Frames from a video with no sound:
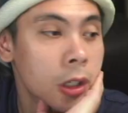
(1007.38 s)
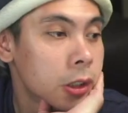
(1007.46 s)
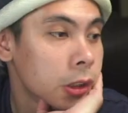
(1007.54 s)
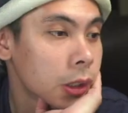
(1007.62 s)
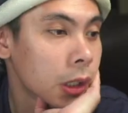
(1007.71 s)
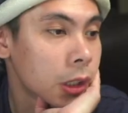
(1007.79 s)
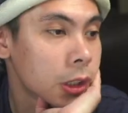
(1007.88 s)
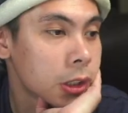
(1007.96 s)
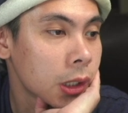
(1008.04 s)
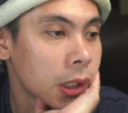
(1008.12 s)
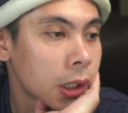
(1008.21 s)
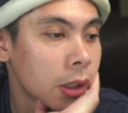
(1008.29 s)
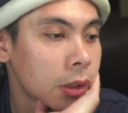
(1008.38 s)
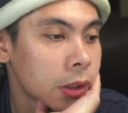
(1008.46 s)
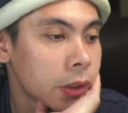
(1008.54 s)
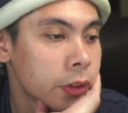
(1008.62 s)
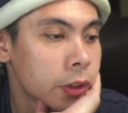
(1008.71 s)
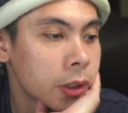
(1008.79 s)
So yeah, check it out
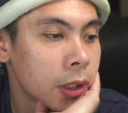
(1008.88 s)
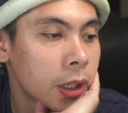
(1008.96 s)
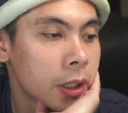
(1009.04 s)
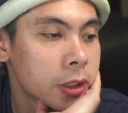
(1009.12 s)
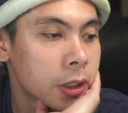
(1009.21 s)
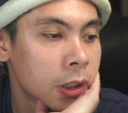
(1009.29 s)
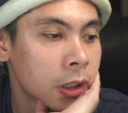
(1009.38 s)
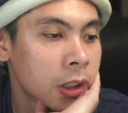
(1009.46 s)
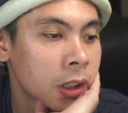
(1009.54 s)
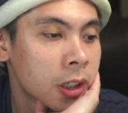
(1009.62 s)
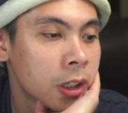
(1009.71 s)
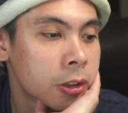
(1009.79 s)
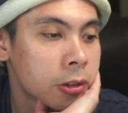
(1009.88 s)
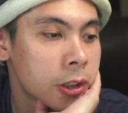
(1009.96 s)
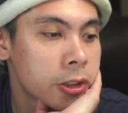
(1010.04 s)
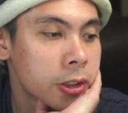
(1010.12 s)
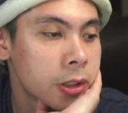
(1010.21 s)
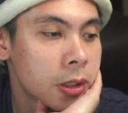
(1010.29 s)
if you guys are
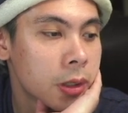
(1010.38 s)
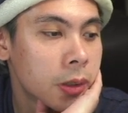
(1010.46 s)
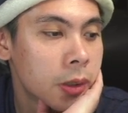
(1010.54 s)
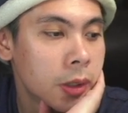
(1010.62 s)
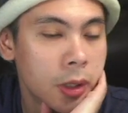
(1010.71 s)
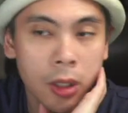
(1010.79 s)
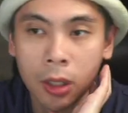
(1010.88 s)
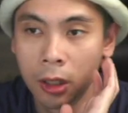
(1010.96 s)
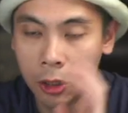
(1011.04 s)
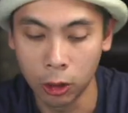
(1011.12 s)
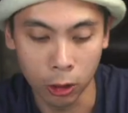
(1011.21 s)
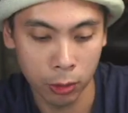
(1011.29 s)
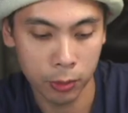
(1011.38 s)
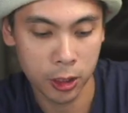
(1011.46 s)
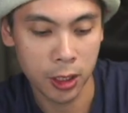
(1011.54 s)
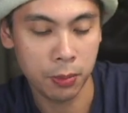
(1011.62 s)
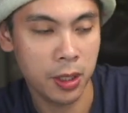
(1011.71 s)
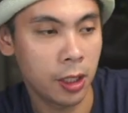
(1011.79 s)
interested. Oreum
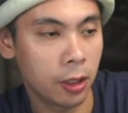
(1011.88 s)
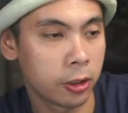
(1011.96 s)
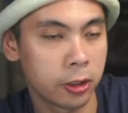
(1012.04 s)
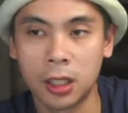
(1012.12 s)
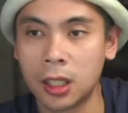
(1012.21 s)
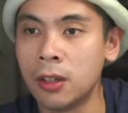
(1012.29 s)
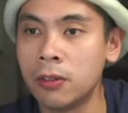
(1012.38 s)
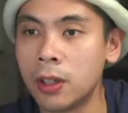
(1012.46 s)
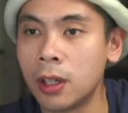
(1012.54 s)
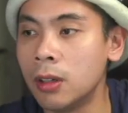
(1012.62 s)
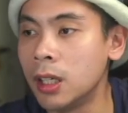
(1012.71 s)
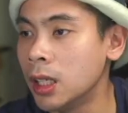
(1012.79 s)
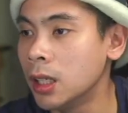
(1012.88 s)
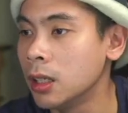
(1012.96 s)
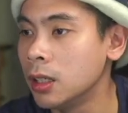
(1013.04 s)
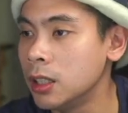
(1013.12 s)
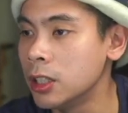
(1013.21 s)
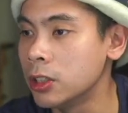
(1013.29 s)
CP looks like a very
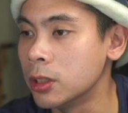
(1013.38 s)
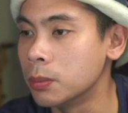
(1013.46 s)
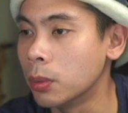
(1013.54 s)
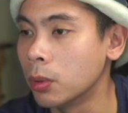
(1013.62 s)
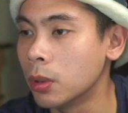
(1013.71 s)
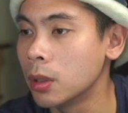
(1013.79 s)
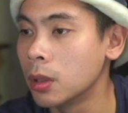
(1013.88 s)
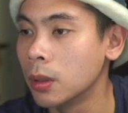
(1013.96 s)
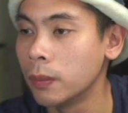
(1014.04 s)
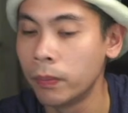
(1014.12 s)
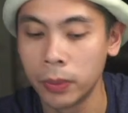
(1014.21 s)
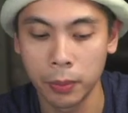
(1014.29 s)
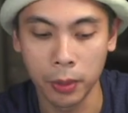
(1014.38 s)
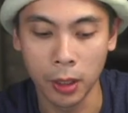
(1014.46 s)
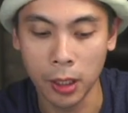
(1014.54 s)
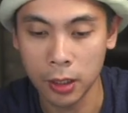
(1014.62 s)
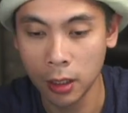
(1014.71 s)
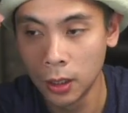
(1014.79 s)
decent board,
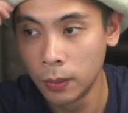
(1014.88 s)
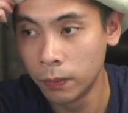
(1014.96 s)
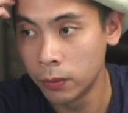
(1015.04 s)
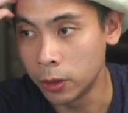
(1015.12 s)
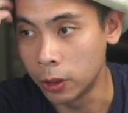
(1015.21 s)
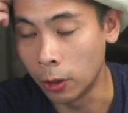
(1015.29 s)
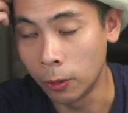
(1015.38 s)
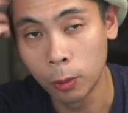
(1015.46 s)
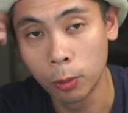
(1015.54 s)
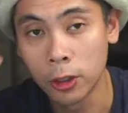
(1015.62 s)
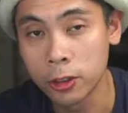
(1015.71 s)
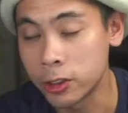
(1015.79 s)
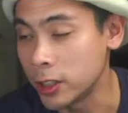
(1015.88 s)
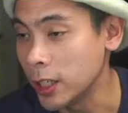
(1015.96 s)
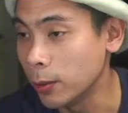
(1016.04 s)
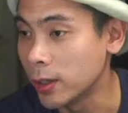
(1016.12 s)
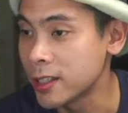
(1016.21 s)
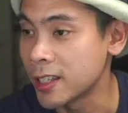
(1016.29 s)
but you know, we'll see
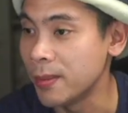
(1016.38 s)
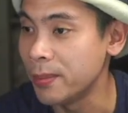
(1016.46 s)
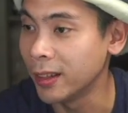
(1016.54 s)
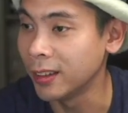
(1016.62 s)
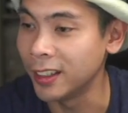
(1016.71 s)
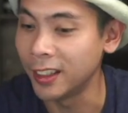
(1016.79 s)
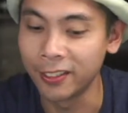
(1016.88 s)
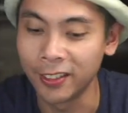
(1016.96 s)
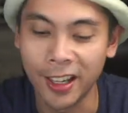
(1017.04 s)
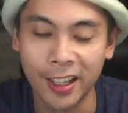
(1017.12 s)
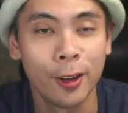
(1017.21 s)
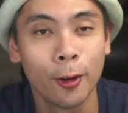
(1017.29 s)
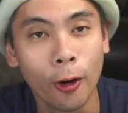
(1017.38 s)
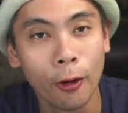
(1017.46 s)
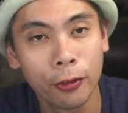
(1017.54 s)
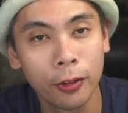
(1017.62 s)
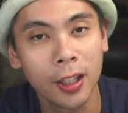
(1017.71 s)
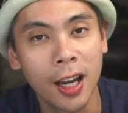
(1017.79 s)
once I build it, right? And
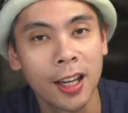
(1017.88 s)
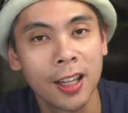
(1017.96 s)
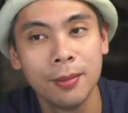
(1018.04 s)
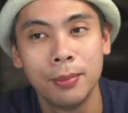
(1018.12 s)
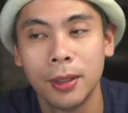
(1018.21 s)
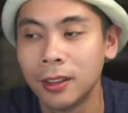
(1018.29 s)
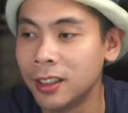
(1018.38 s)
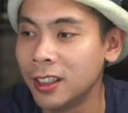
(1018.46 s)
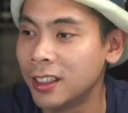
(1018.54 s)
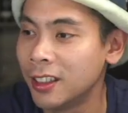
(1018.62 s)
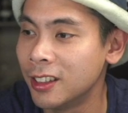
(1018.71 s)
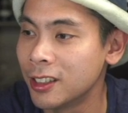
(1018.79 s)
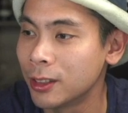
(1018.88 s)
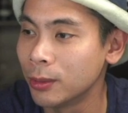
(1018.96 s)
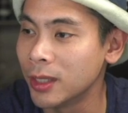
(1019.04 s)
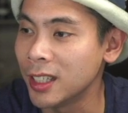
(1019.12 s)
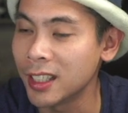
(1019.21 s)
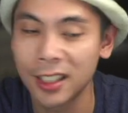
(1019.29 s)
hopefully I can build it this
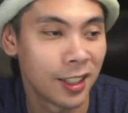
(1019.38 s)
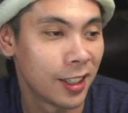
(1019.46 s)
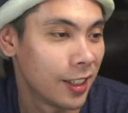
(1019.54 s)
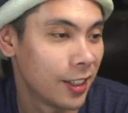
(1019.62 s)
week.